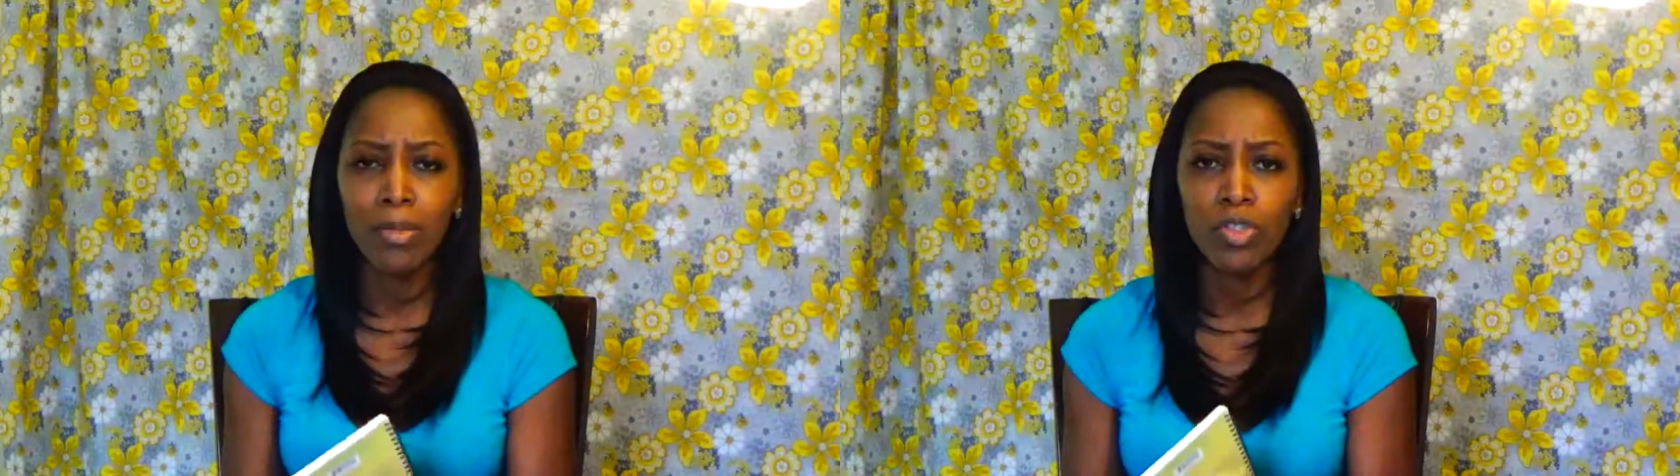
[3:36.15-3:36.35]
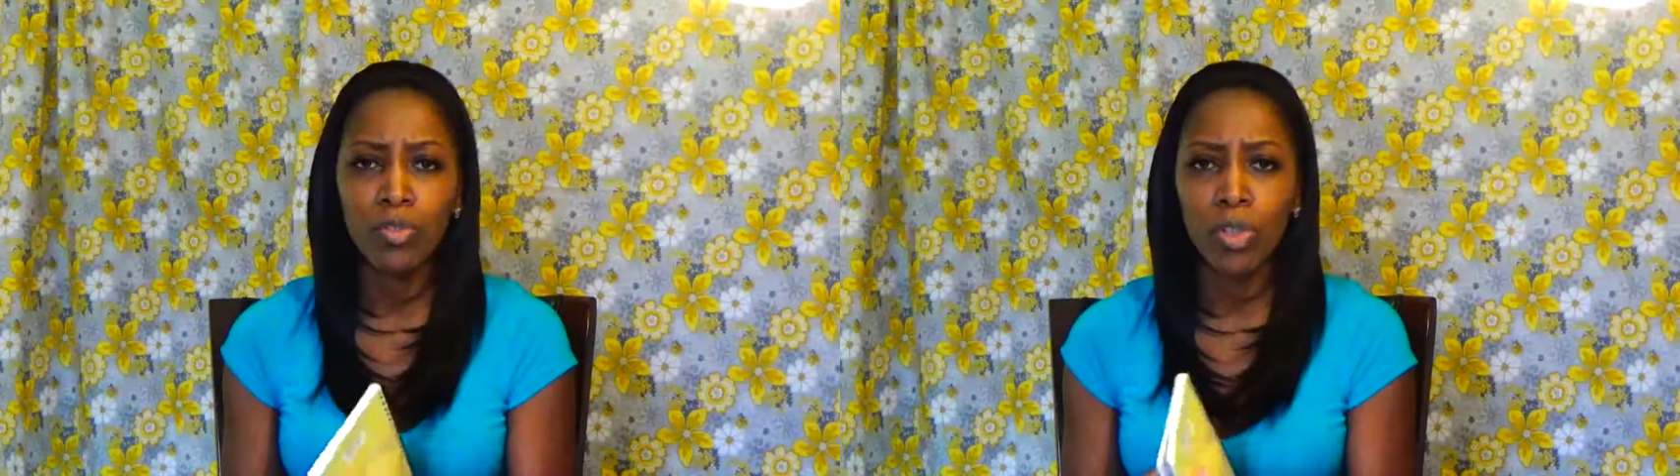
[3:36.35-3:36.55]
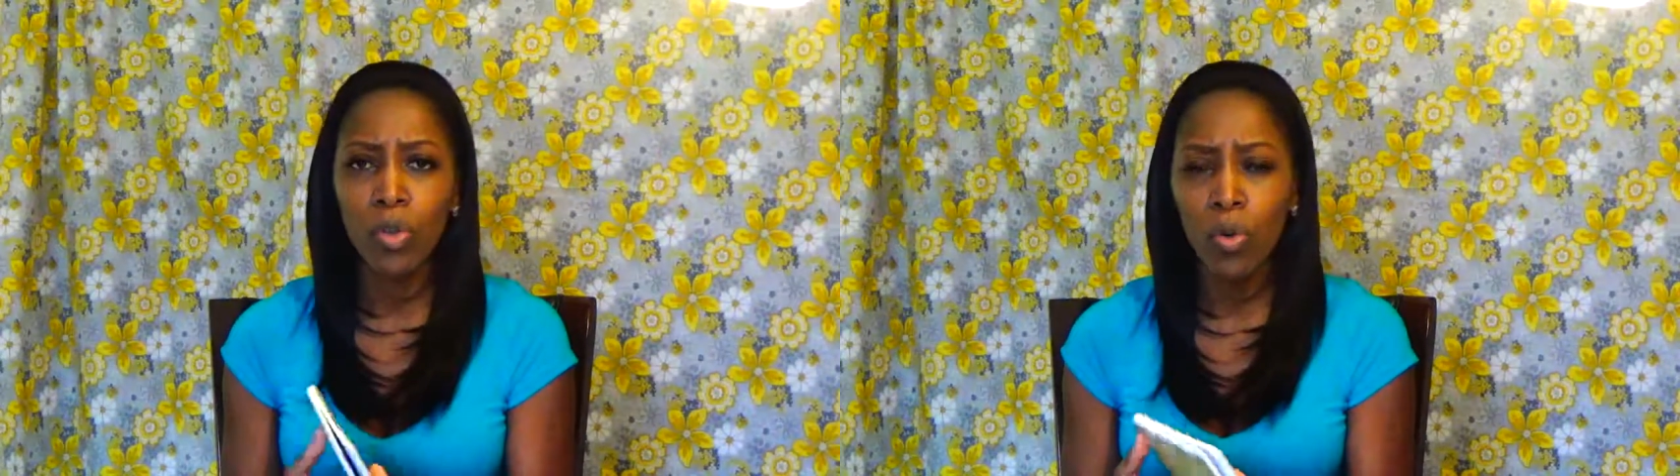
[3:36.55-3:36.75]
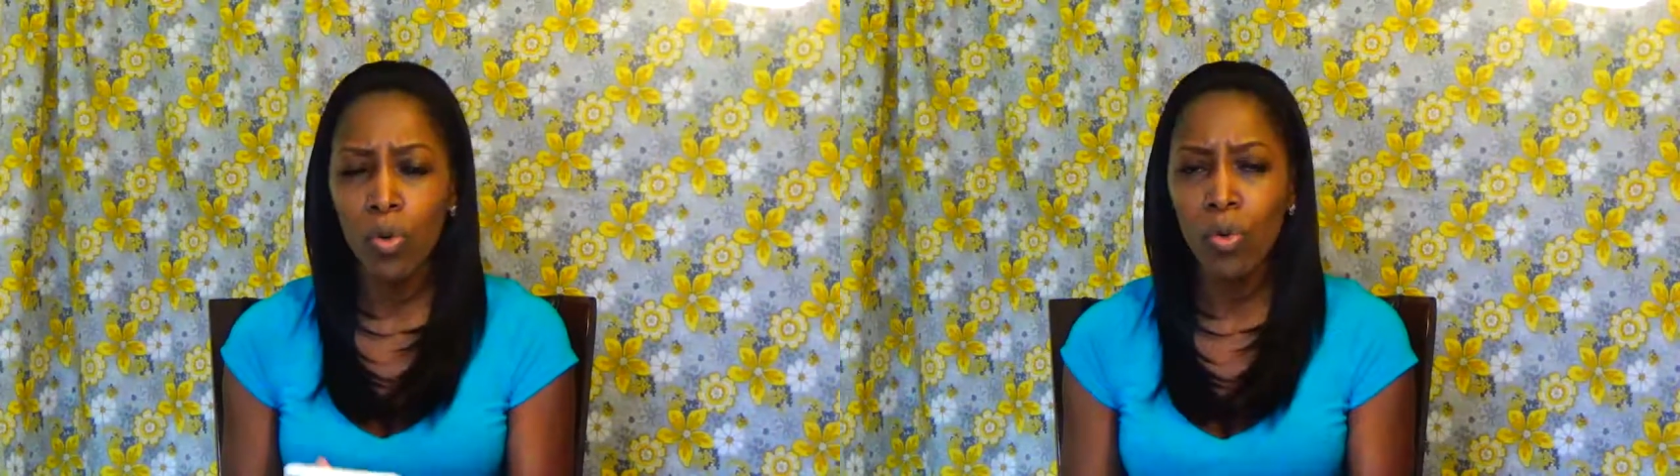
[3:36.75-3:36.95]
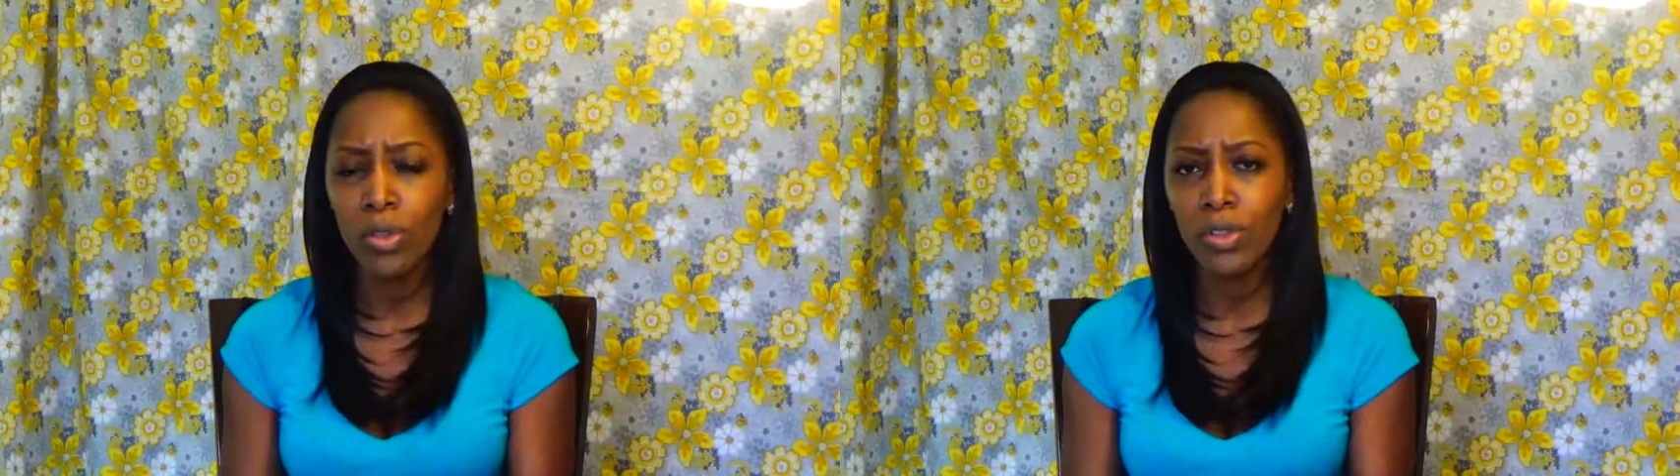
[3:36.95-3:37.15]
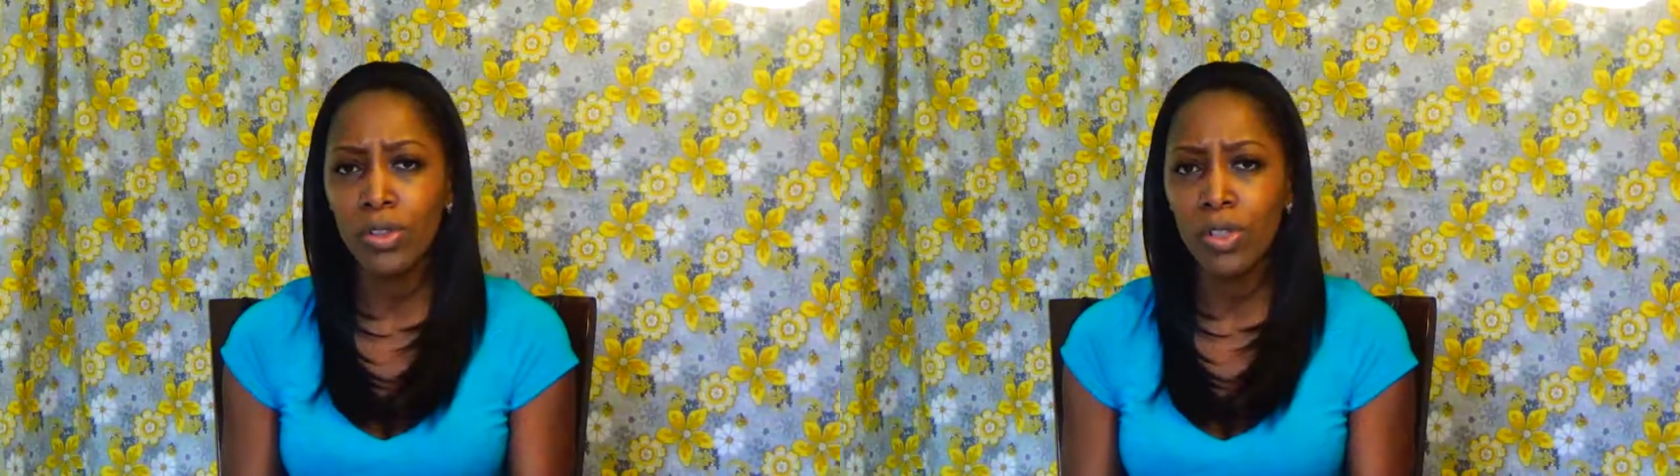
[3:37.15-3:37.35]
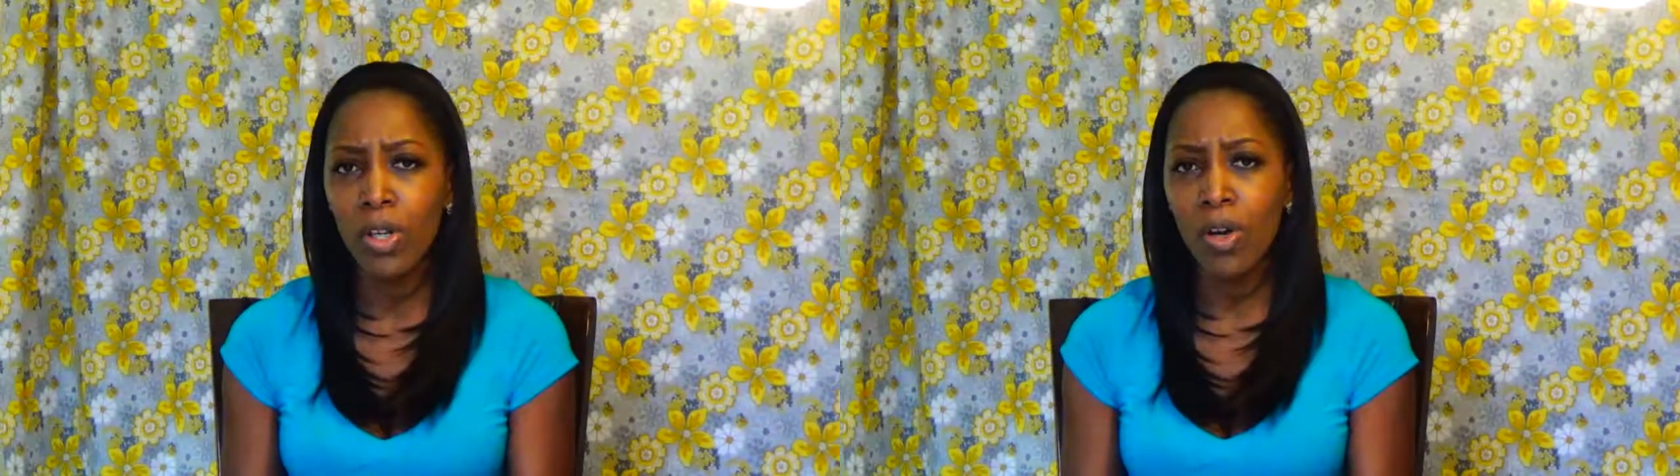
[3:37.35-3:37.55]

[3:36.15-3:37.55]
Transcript: during the course